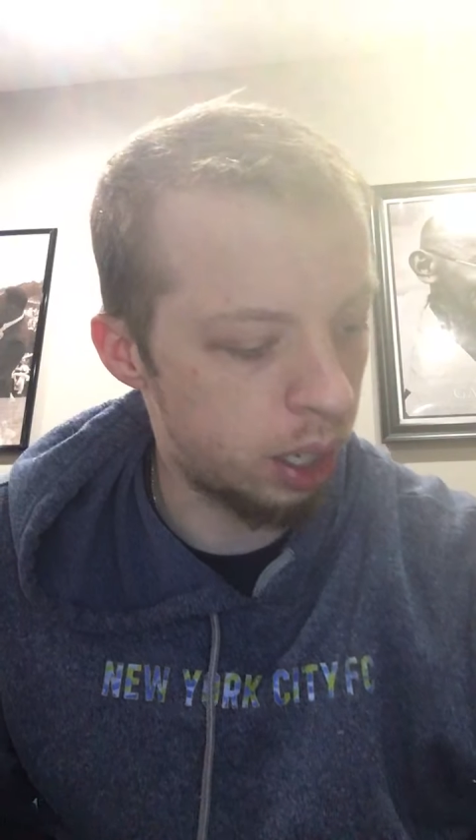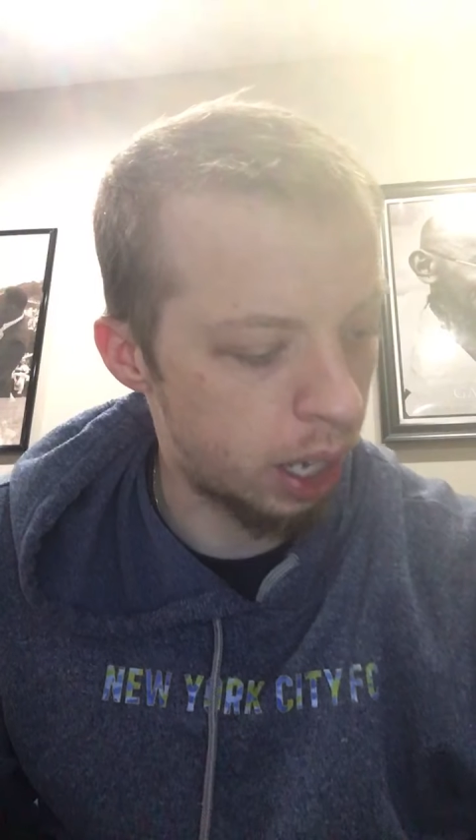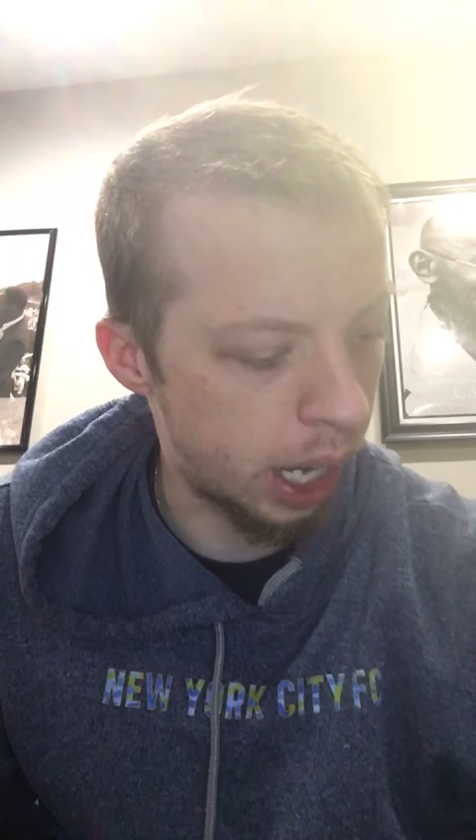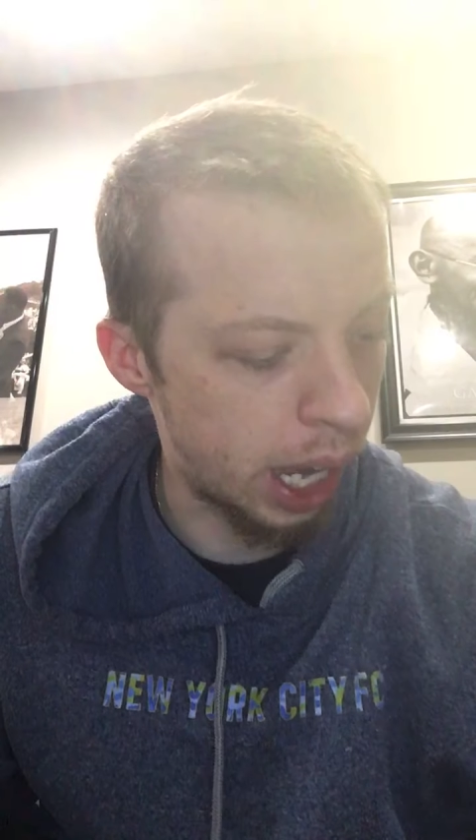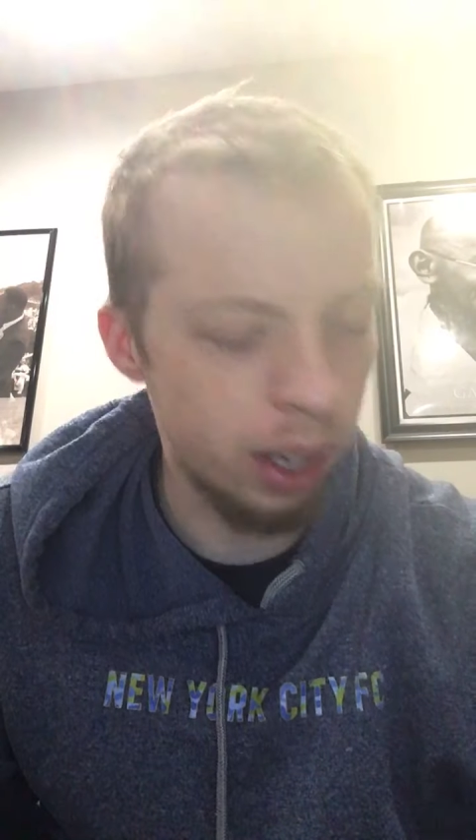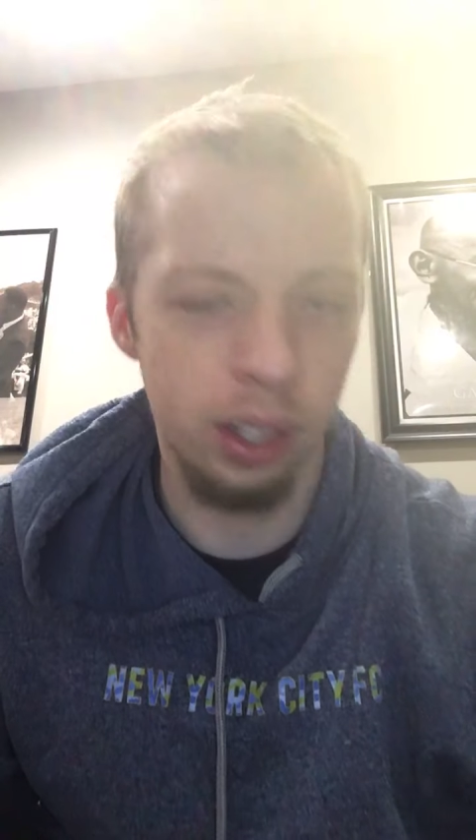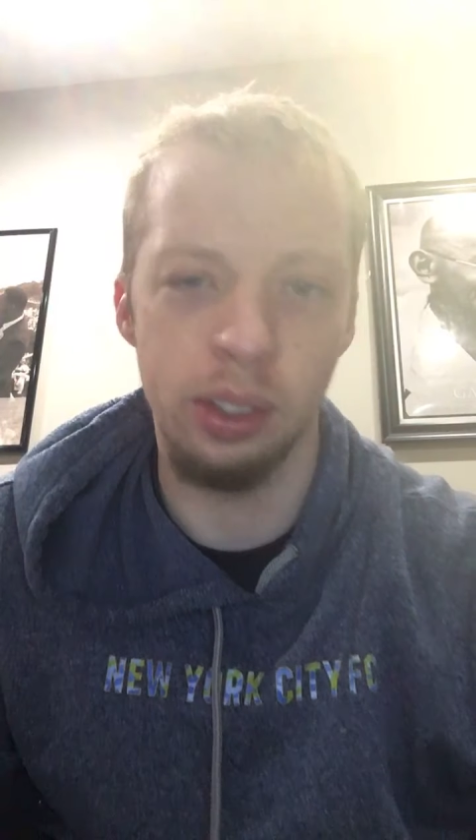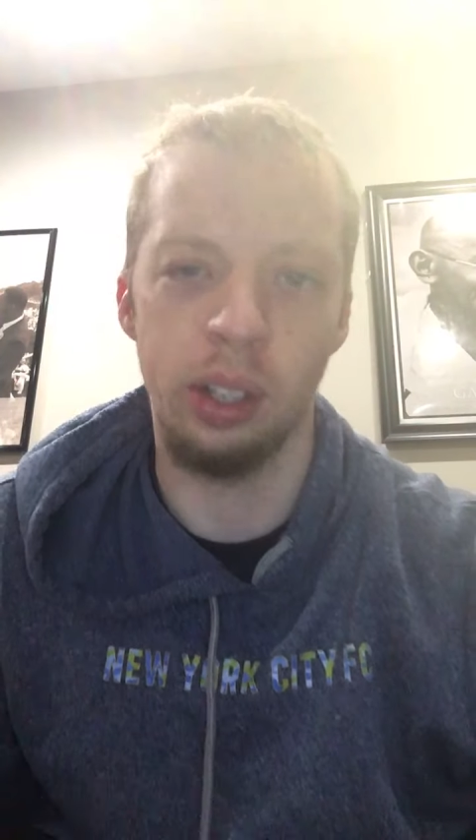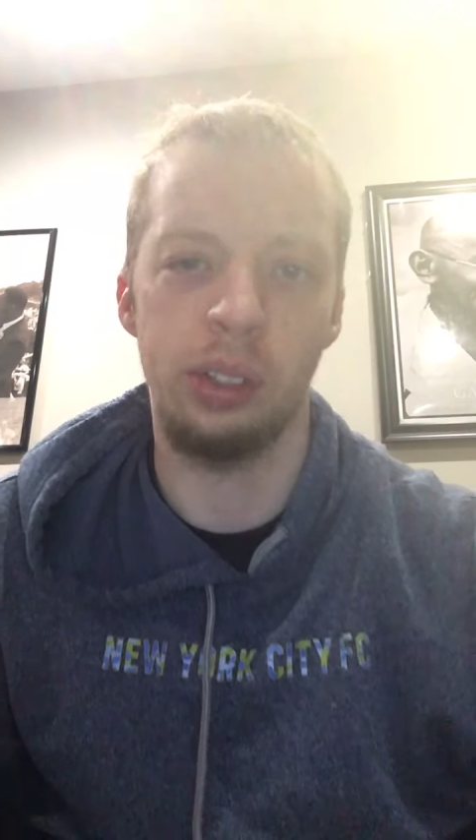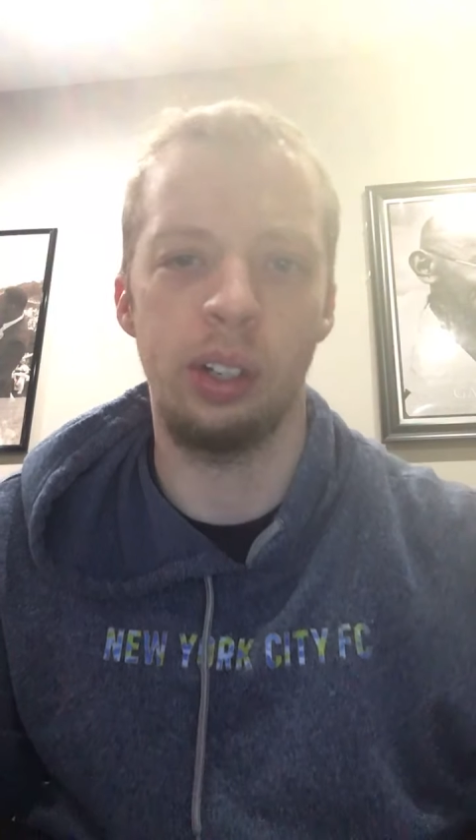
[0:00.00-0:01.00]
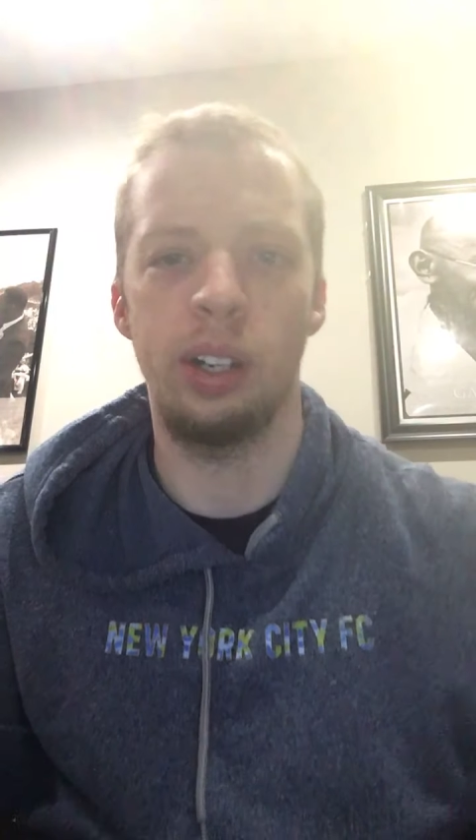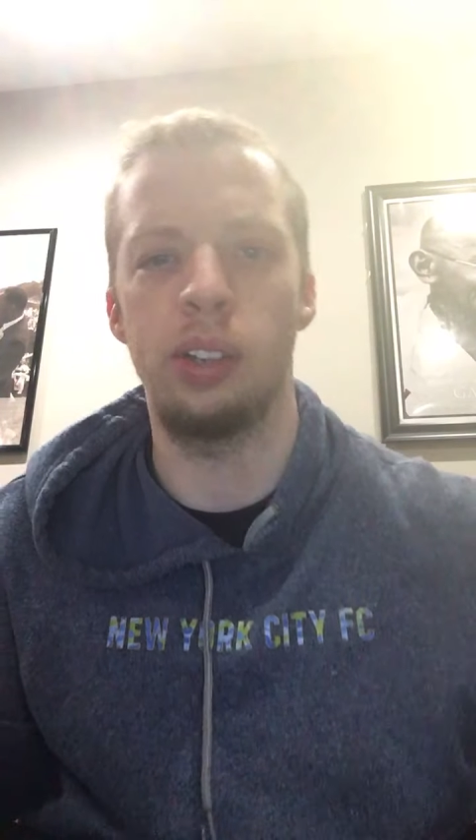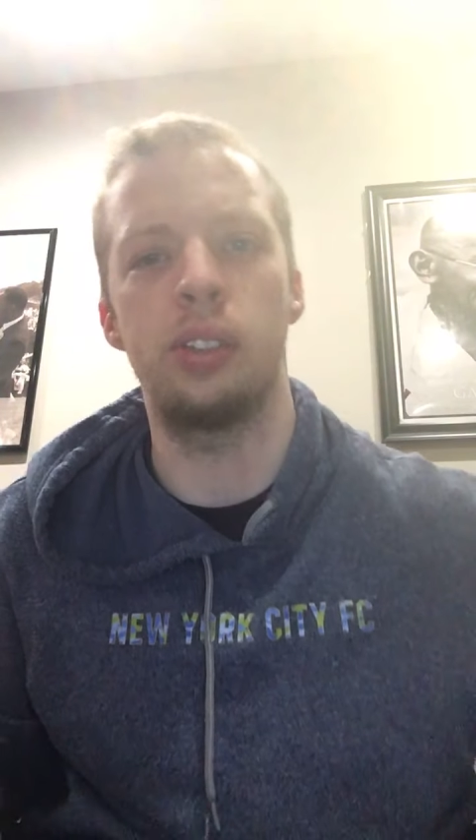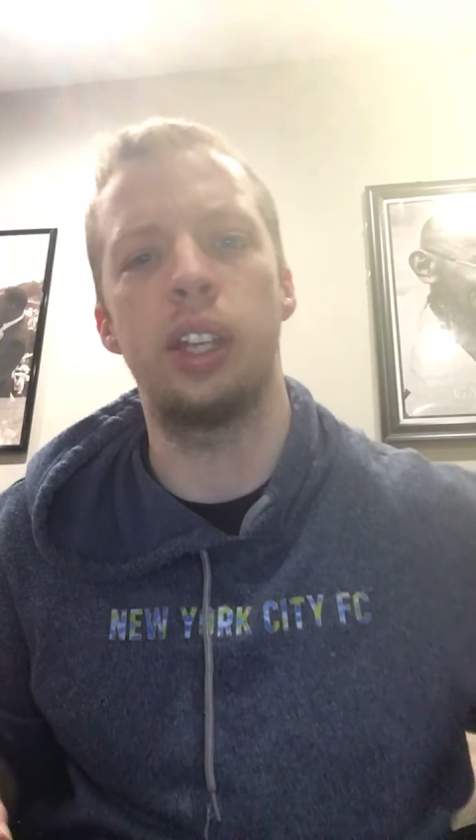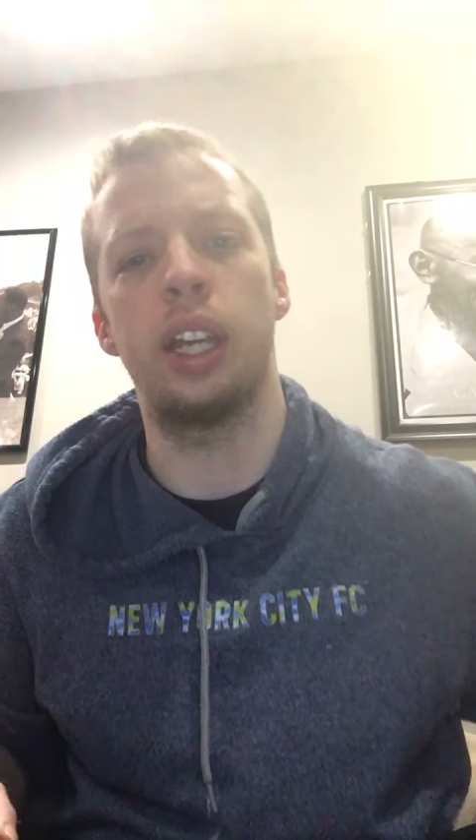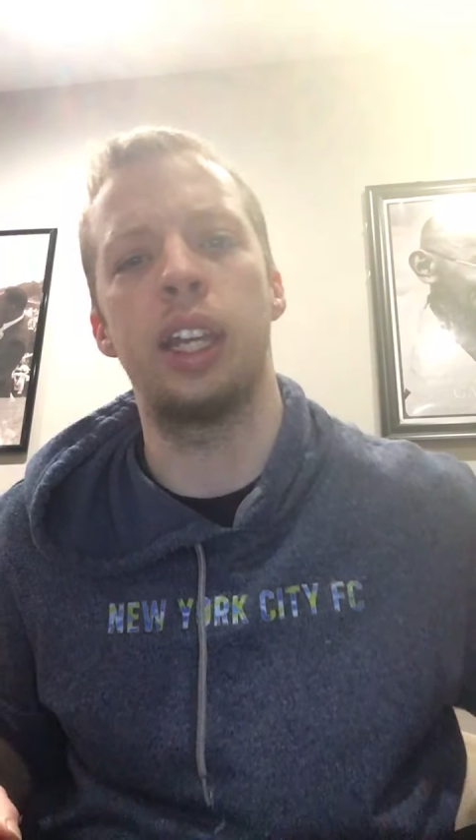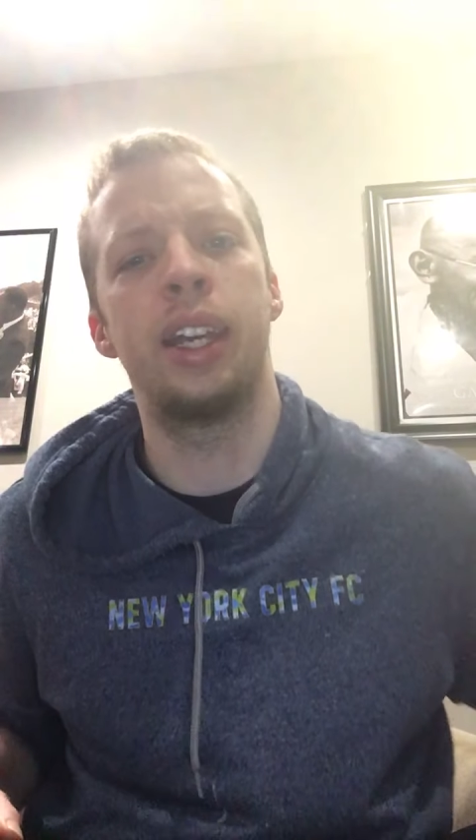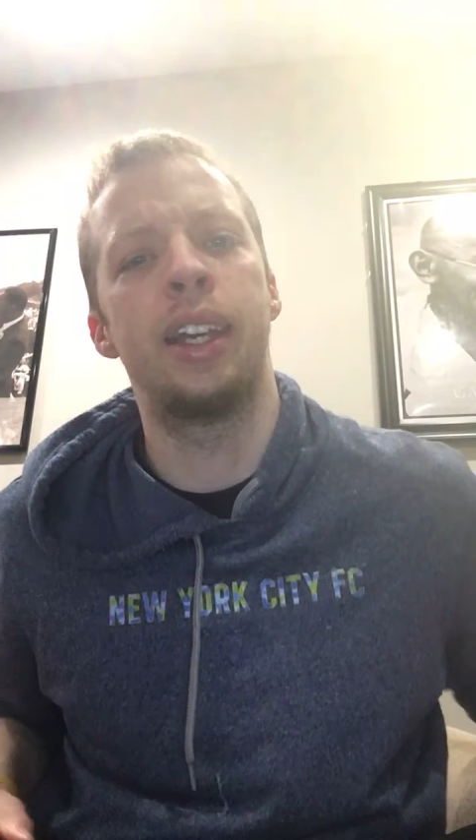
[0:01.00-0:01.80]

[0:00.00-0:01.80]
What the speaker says: Alka-Seltzer is a